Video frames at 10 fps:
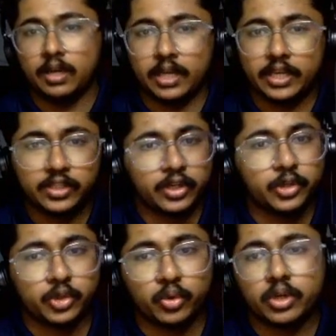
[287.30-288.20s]
easy to
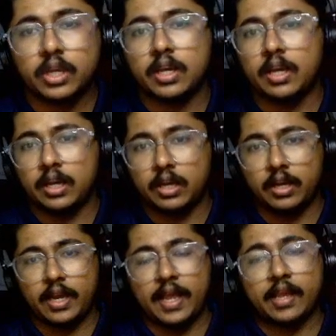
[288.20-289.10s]
shoot,
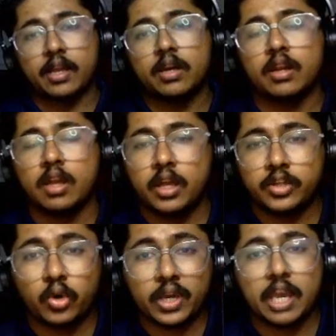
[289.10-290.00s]
an anchor
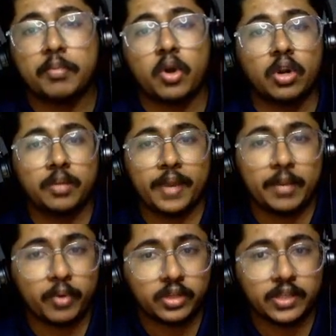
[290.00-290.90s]
talking about all the pain
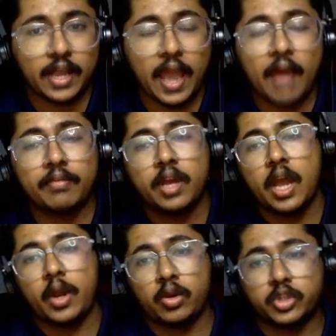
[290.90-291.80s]
points that I have,
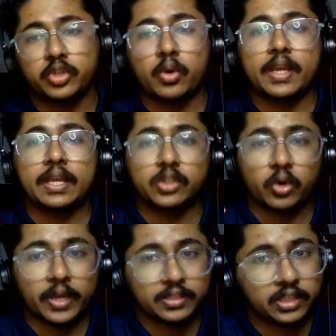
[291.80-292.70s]
and also
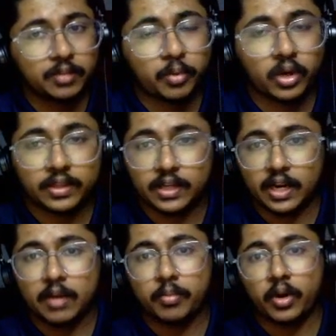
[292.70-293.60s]
showcasing the product, the
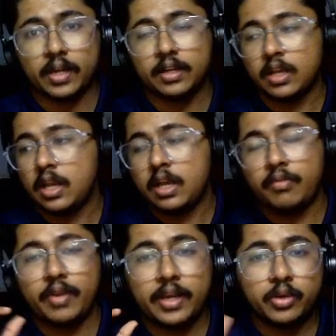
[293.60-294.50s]
real product.
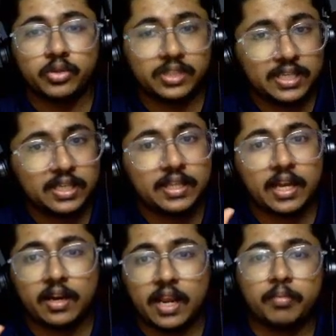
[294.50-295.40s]
When you see
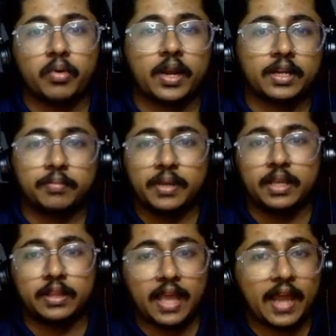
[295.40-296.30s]
that real product be
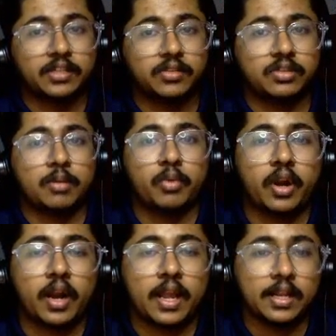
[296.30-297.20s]
in the hands of someone
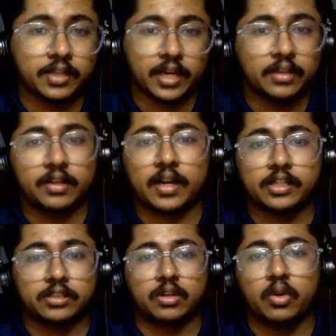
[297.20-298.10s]
else, right, the
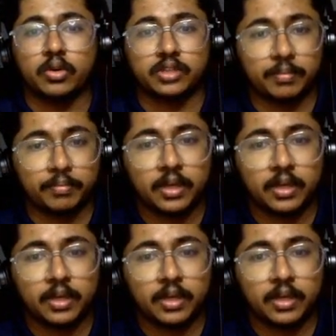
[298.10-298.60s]
trust goes up.